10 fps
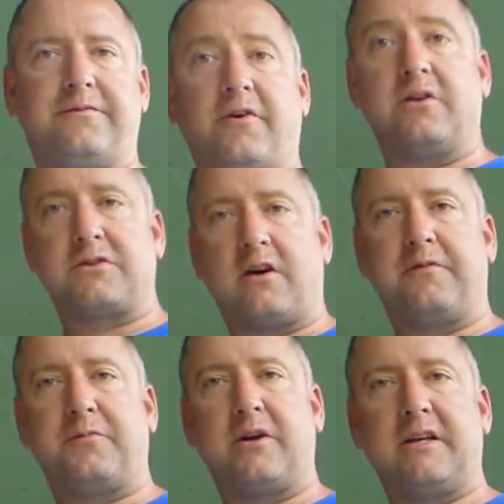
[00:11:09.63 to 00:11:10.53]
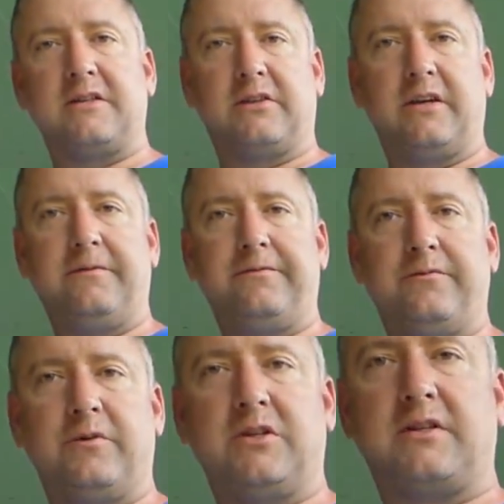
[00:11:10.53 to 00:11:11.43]
falls off pretty easily.
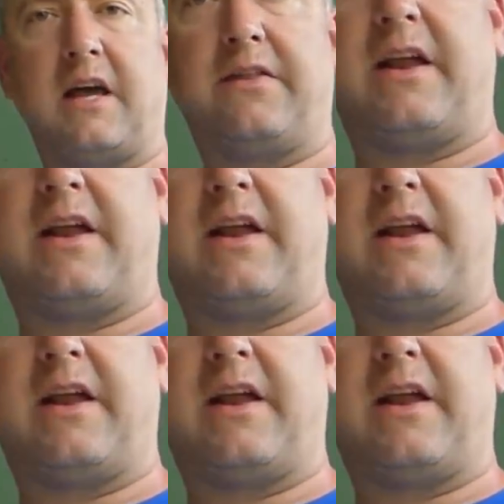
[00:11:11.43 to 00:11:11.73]
We just had